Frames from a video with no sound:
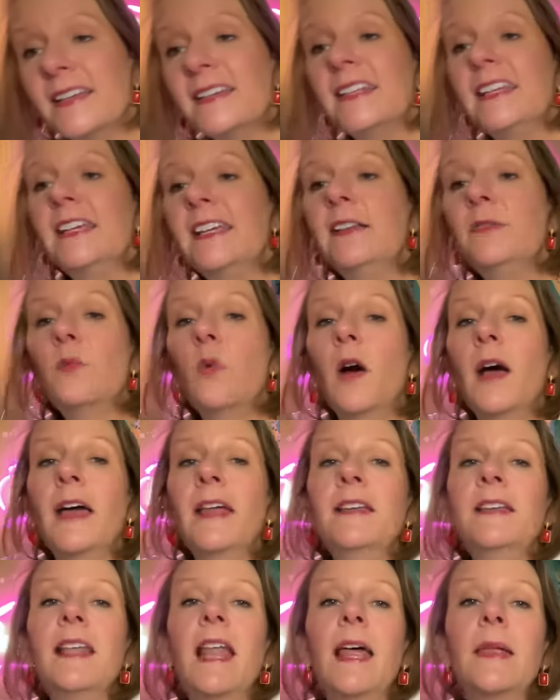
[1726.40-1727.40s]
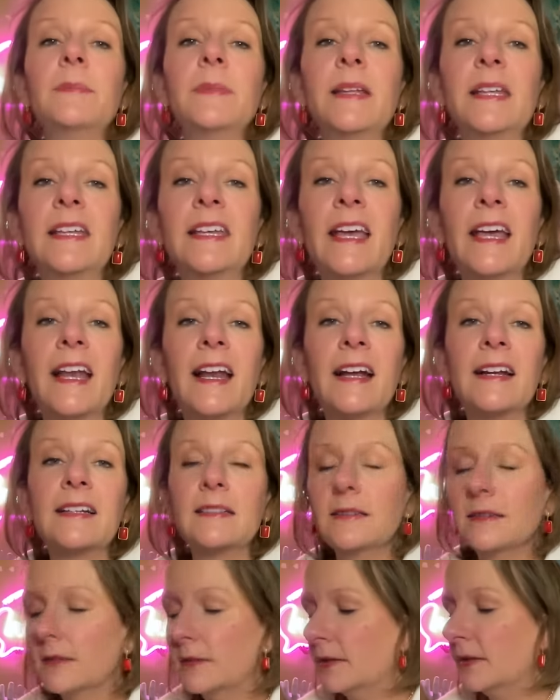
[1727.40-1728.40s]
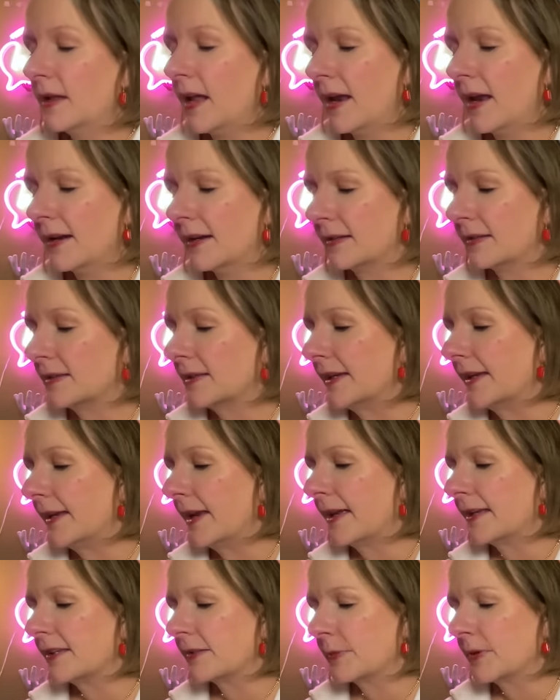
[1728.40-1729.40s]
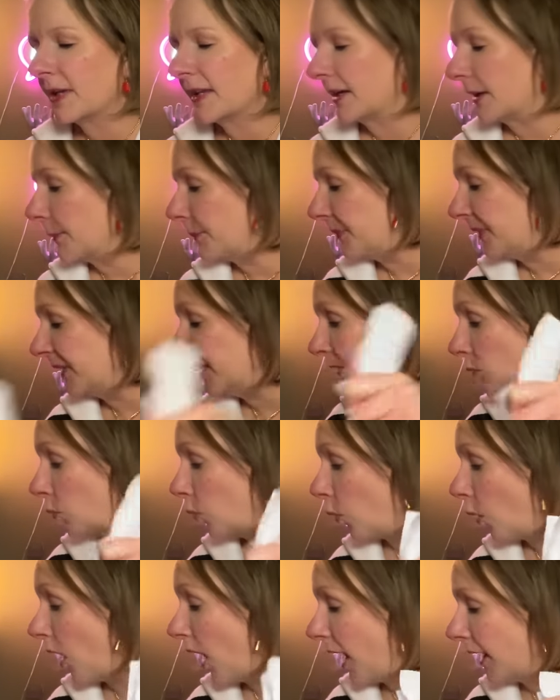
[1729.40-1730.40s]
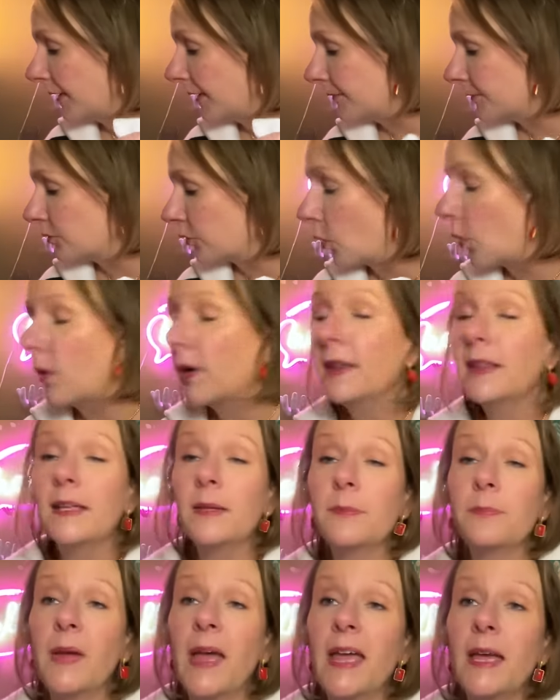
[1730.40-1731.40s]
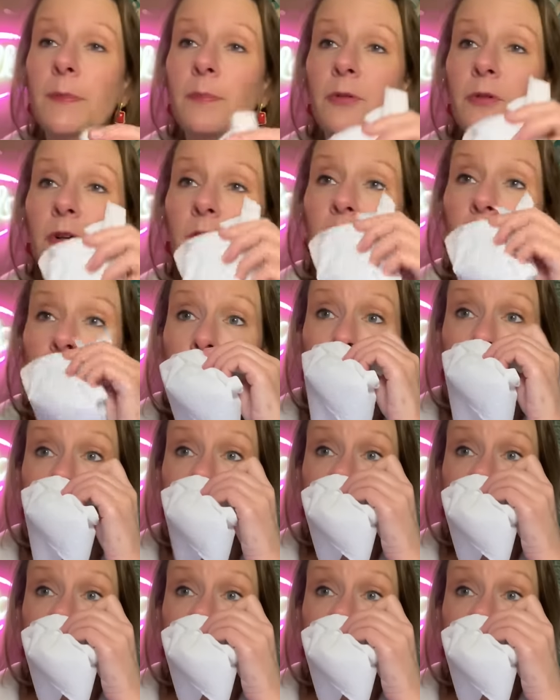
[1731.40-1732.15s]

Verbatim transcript: need one, let me get a, not a Kleenex, but like a big wad of toilet paper.